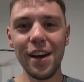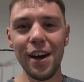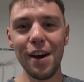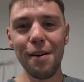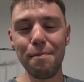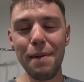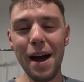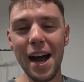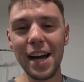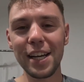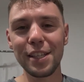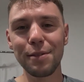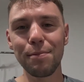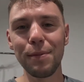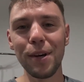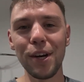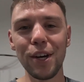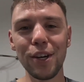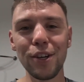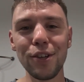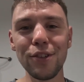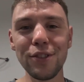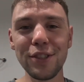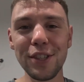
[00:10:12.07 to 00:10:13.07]
And
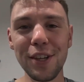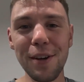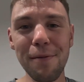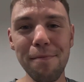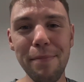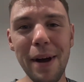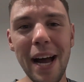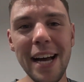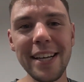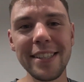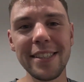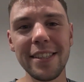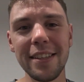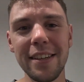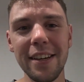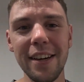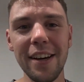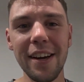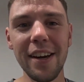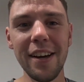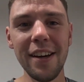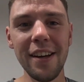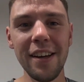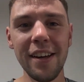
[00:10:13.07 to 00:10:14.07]
Maxima, who's an
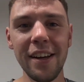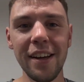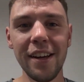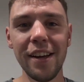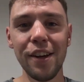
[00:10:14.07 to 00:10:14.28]
ambassador,